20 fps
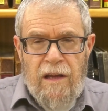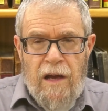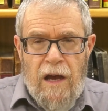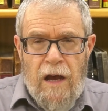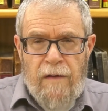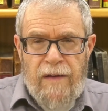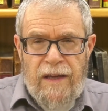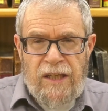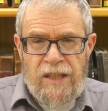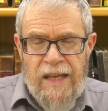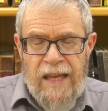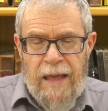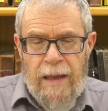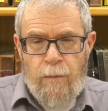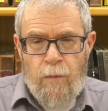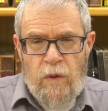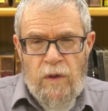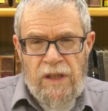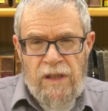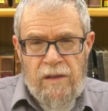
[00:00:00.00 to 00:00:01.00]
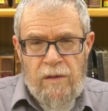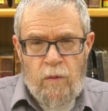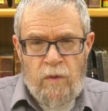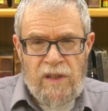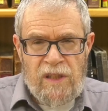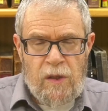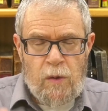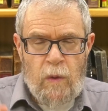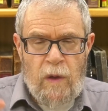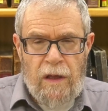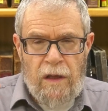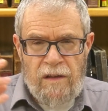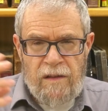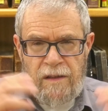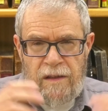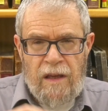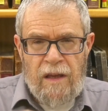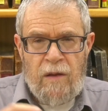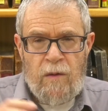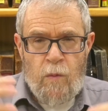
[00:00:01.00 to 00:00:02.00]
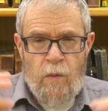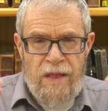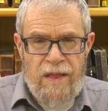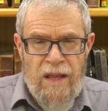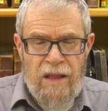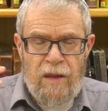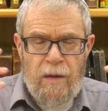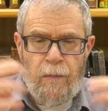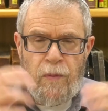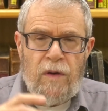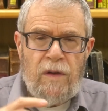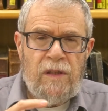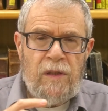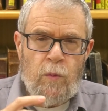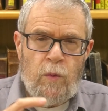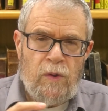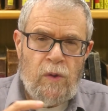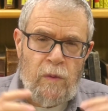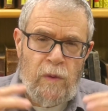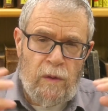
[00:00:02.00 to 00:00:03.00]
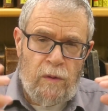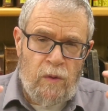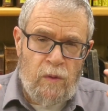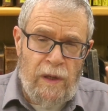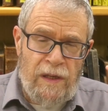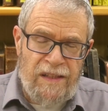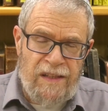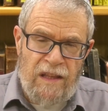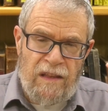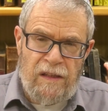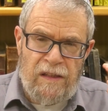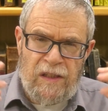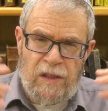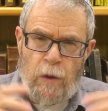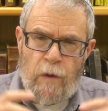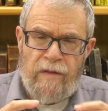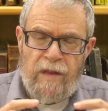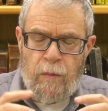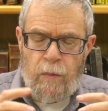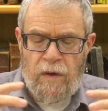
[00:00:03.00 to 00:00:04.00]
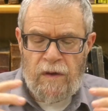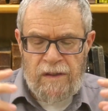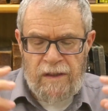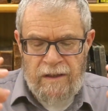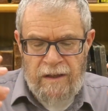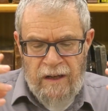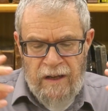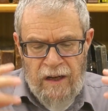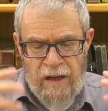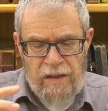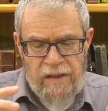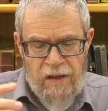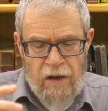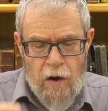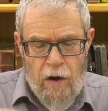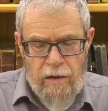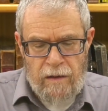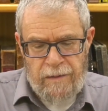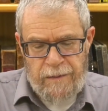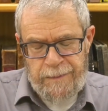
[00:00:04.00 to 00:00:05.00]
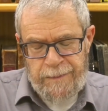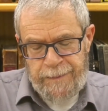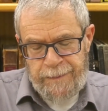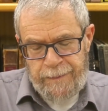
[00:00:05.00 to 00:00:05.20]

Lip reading: of Hashem, which dwells within the person, which dwells in the soul of the person and in his heart.